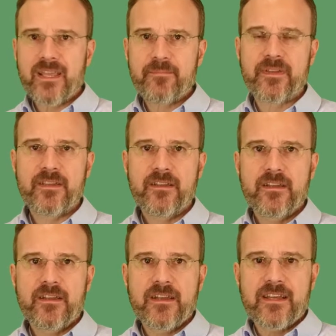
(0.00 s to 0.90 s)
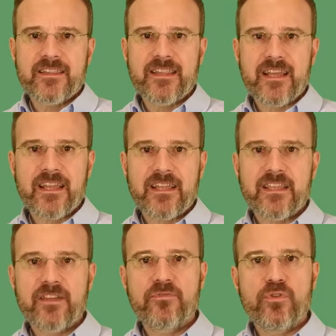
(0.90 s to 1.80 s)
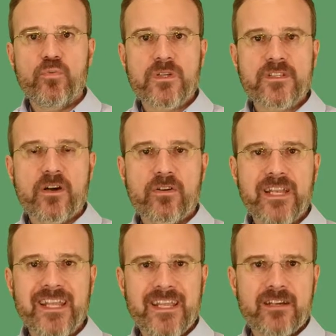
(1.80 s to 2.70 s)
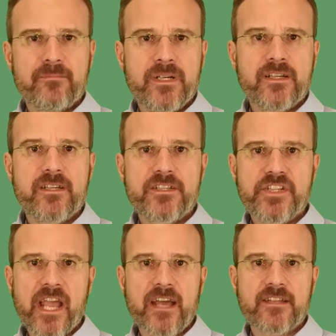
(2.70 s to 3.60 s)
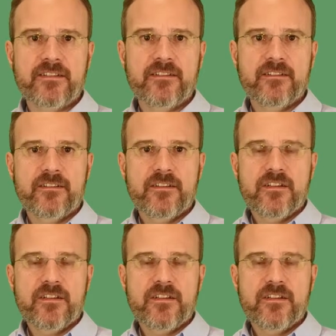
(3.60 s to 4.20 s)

Maybe they give you what's called an M-chat.